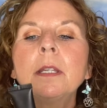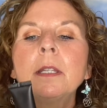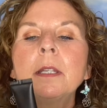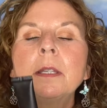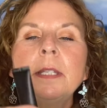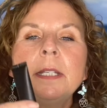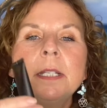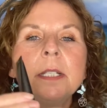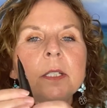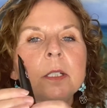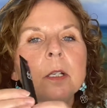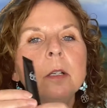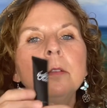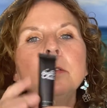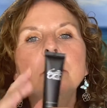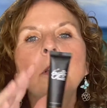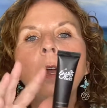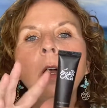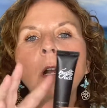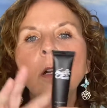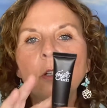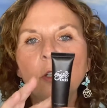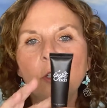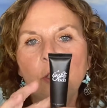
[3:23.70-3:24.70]
This
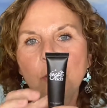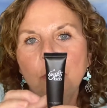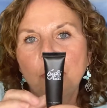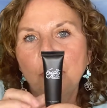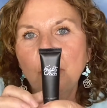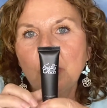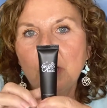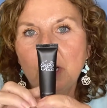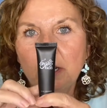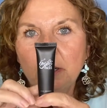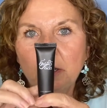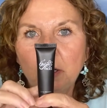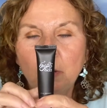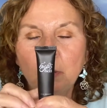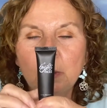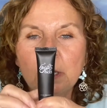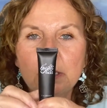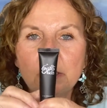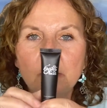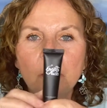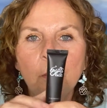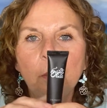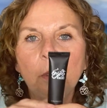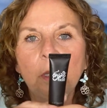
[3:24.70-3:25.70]
locks your shadow
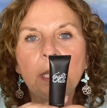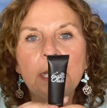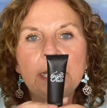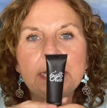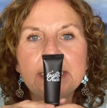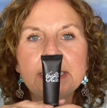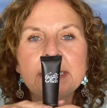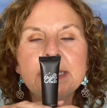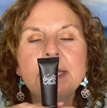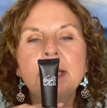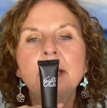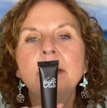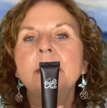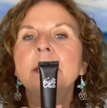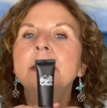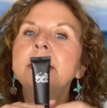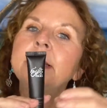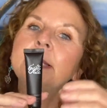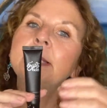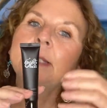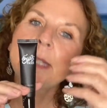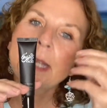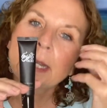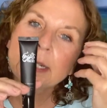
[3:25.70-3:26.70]
into place the
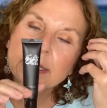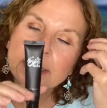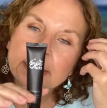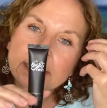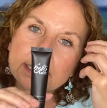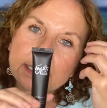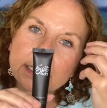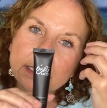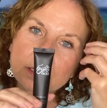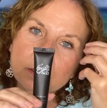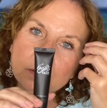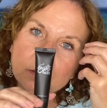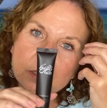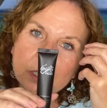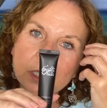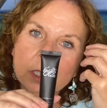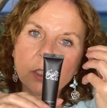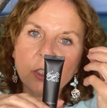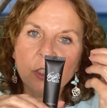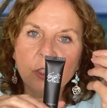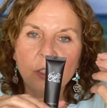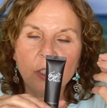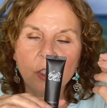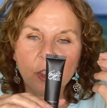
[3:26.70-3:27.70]
second you
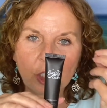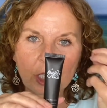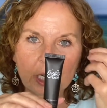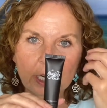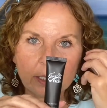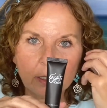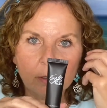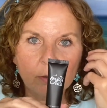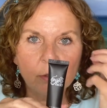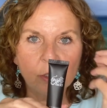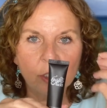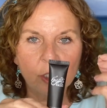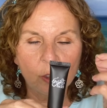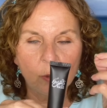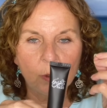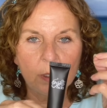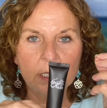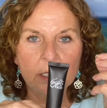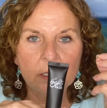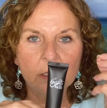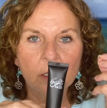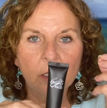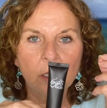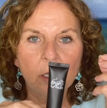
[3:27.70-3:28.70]
touch the shadow to
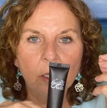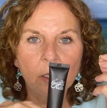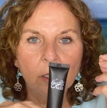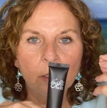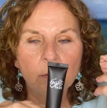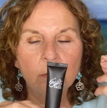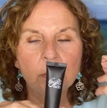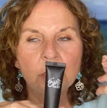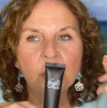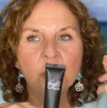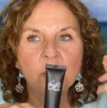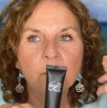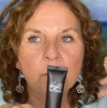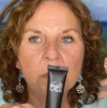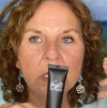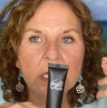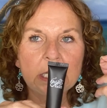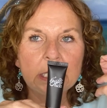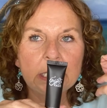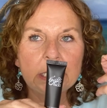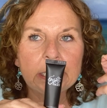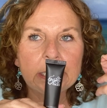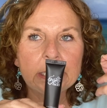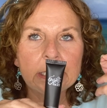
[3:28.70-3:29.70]
it, which
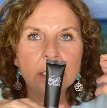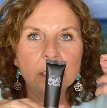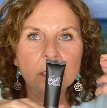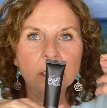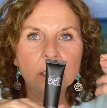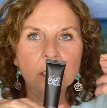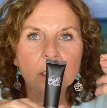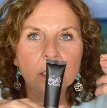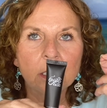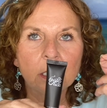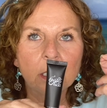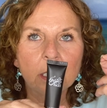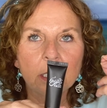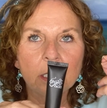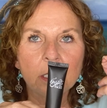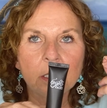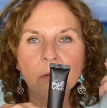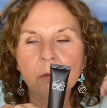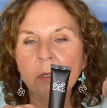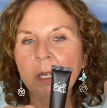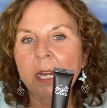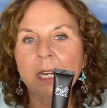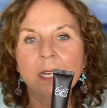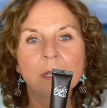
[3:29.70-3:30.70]
means
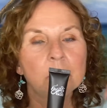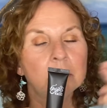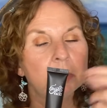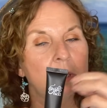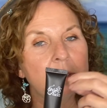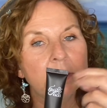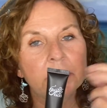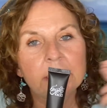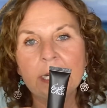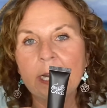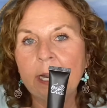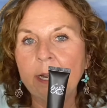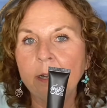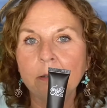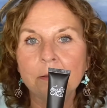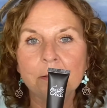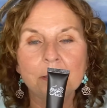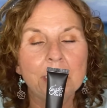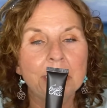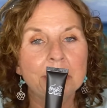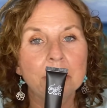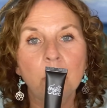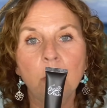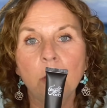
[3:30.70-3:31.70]
you can't blend it out
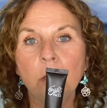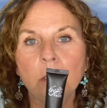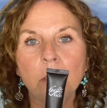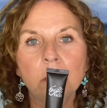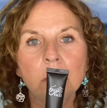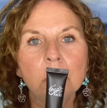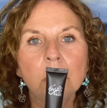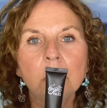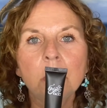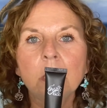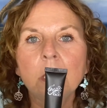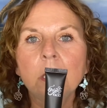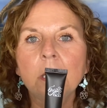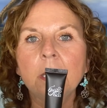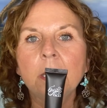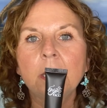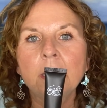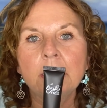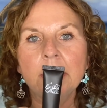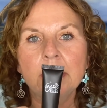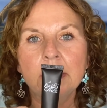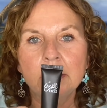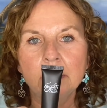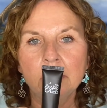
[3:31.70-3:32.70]
at all.
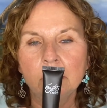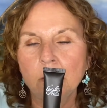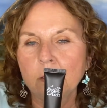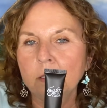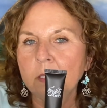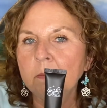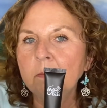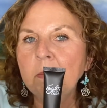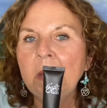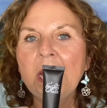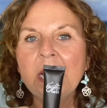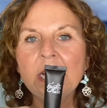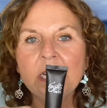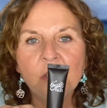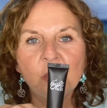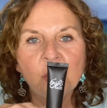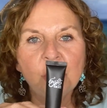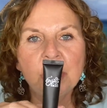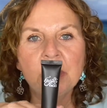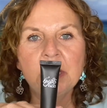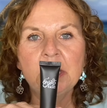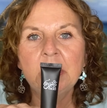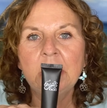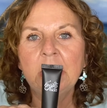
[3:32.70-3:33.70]
It looks
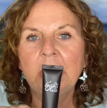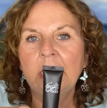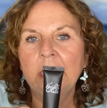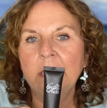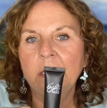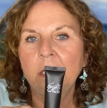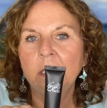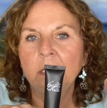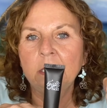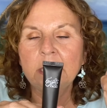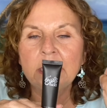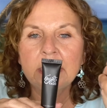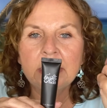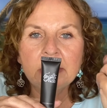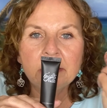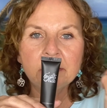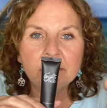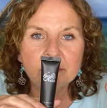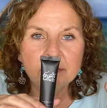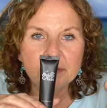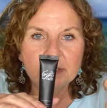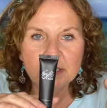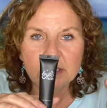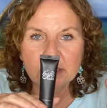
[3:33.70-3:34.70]
patchy and
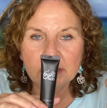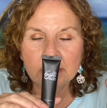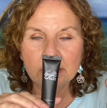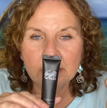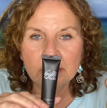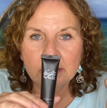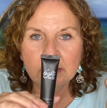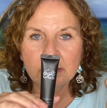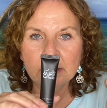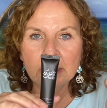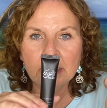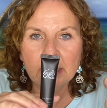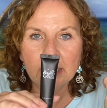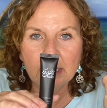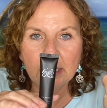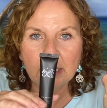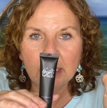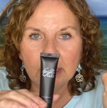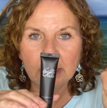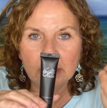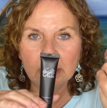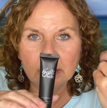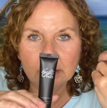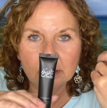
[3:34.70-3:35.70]
uneven
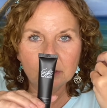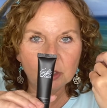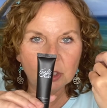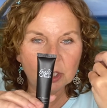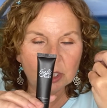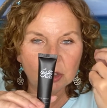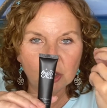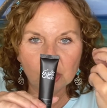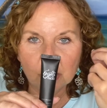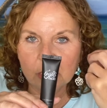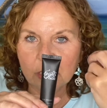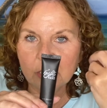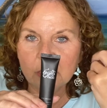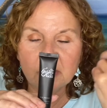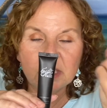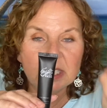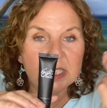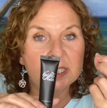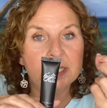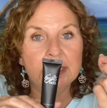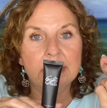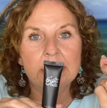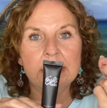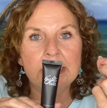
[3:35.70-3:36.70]
and it just
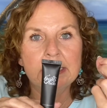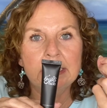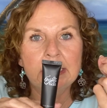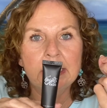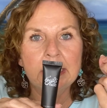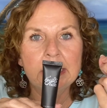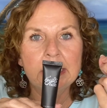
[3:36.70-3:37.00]
sticks,